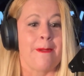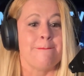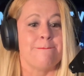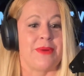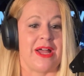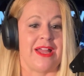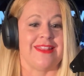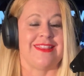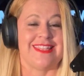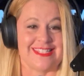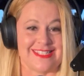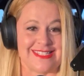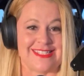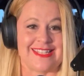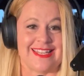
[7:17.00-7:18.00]
but
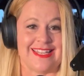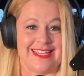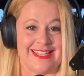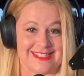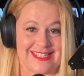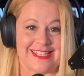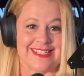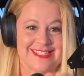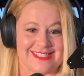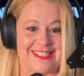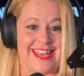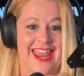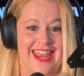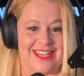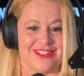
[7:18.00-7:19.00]
this is his
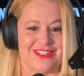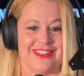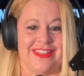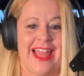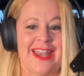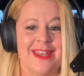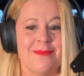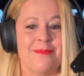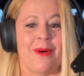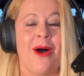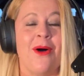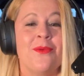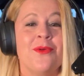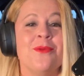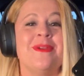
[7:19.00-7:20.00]
stage. Latin
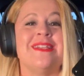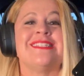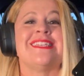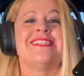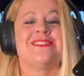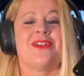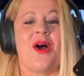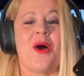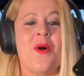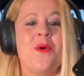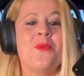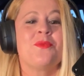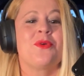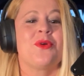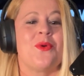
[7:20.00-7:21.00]
ballroom is his
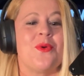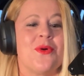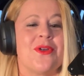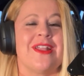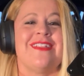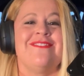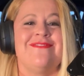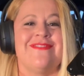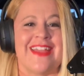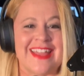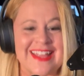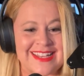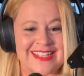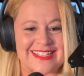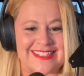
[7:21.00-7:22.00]
home court
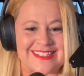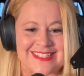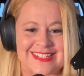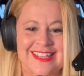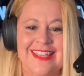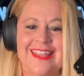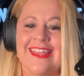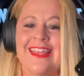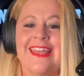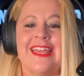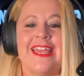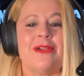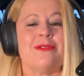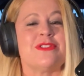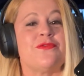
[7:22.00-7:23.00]
advantage.
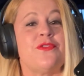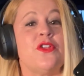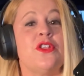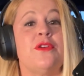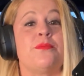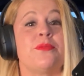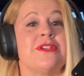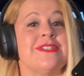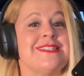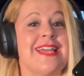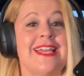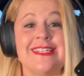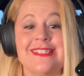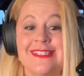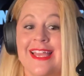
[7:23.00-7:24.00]
It was full of
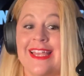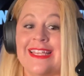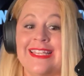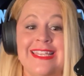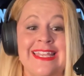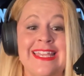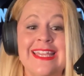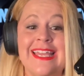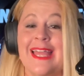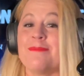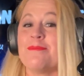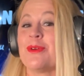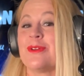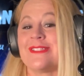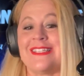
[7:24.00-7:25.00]
precise technique and
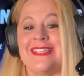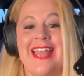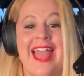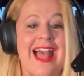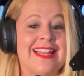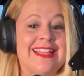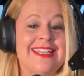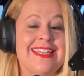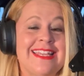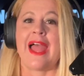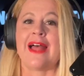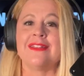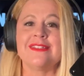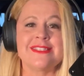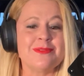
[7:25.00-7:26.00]
personality.
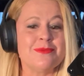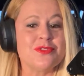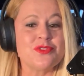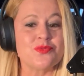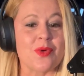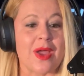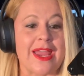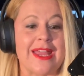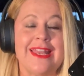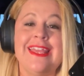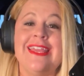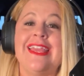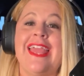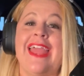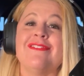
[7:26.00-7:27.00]
Allison was right. He
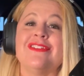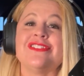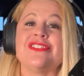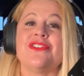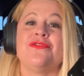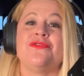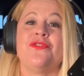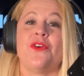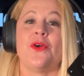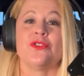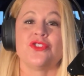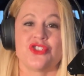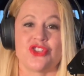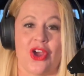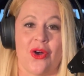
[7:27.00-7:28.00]
gave us a full
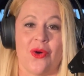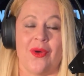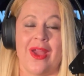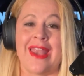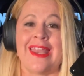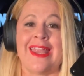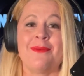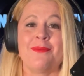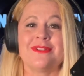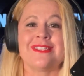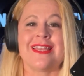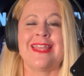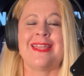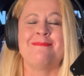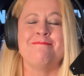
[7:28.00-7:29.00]
show, and it was
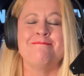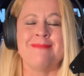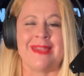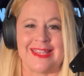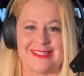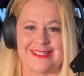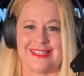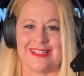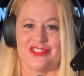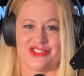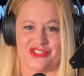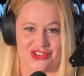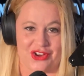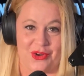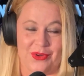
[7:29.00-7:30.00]
an amazing
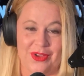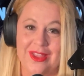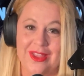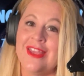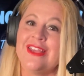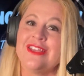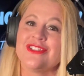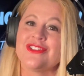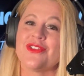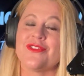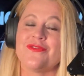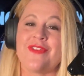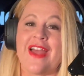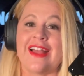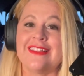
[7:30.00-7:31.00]
show. So the
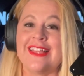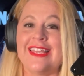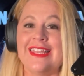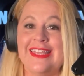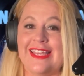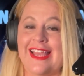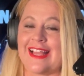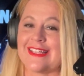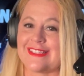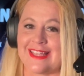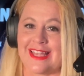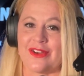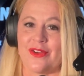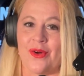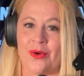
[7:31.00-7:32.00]
fact that he got
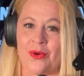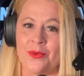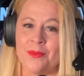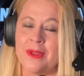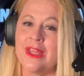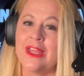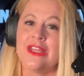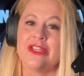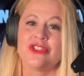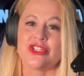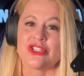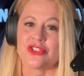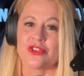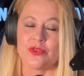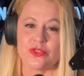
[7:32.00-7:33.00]
sent home
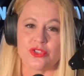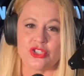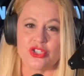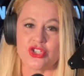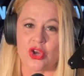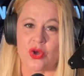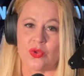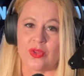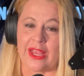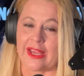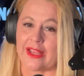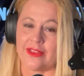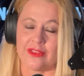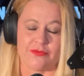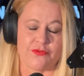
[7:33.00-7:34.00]
just goes to show,
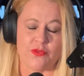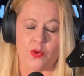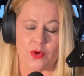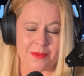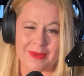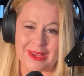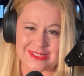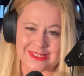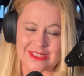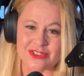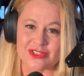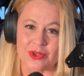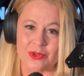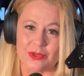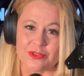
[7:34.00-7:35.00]
4 amazing
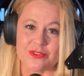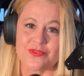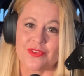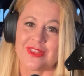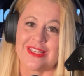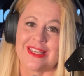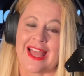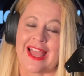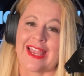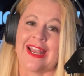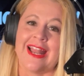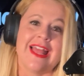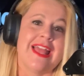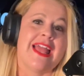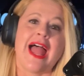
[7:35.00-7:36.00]
solos for the night.
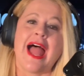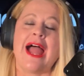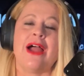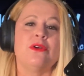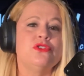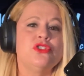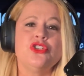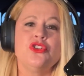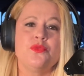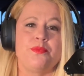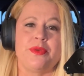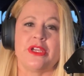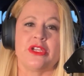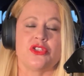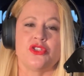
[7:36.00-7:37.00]
How do you
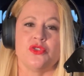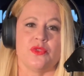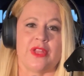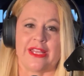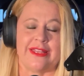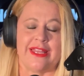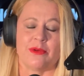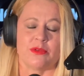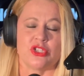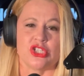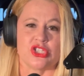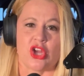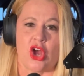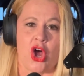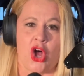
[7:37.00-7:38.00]
pick 2? They were
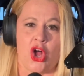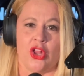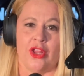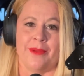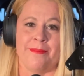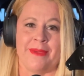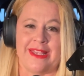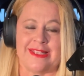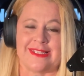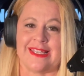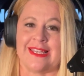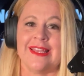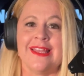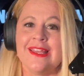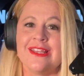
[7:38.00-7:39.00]
just all
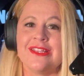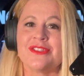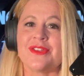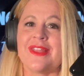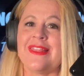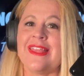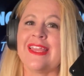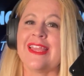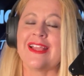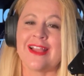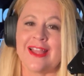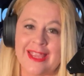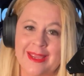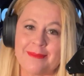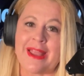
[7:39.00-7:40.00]
amazing. So I think it
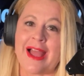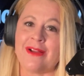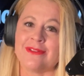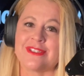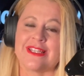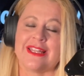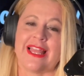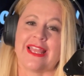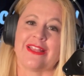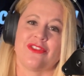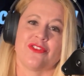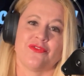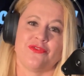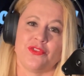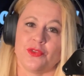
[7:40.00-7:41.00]
came down to
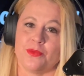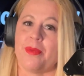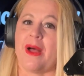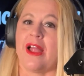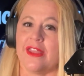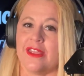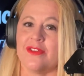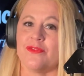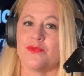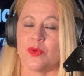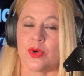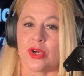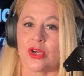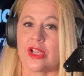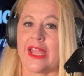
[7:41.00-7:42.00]
their full body of
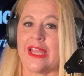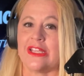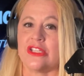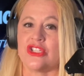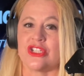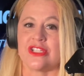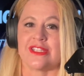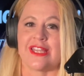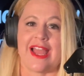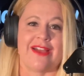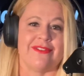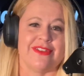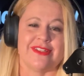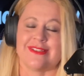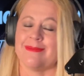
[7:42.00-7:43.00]
work and just
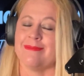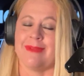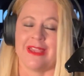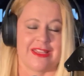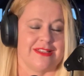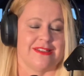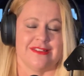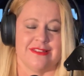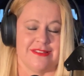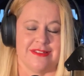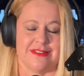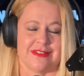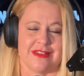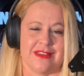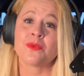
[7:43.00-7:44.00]
having to make a
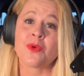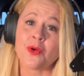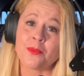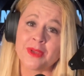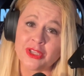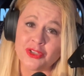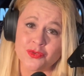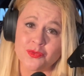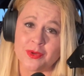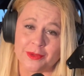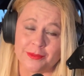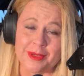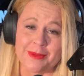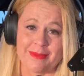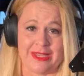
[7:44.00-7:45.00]
decision. Roman, you will
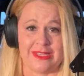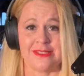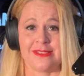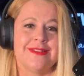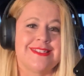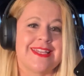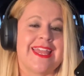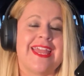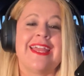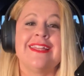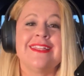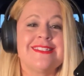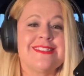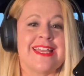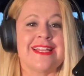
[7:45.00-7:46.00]
be missed.
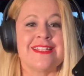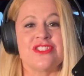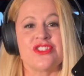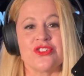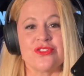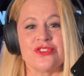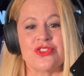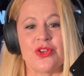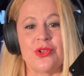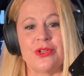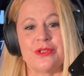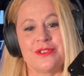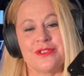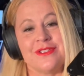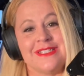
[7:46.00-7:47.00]
Dakayla danced her solo
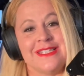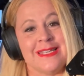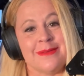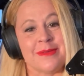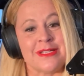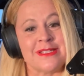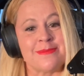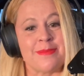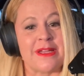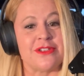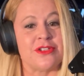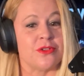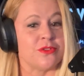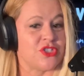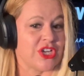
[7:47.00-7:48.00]
to Demons by
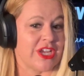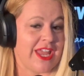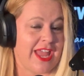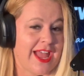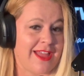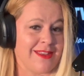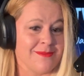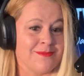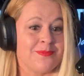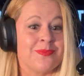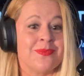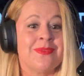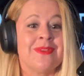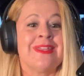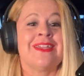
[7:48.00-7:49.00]
Doja Cat.
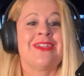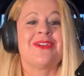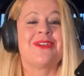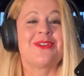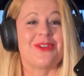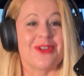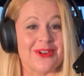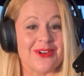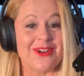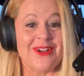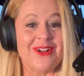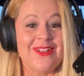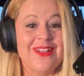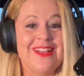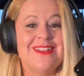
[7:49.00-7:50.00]

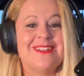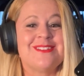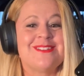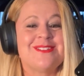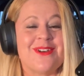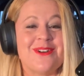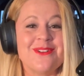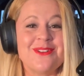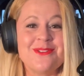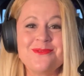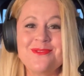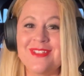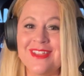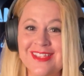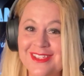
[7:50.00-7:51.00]
Girl, so you
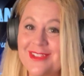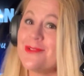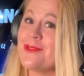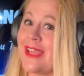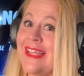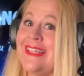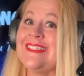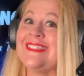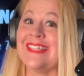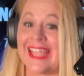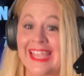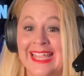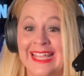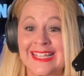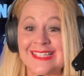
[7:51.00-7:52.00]
think you can
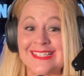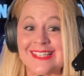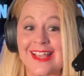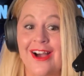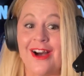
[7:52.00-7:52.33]
dance?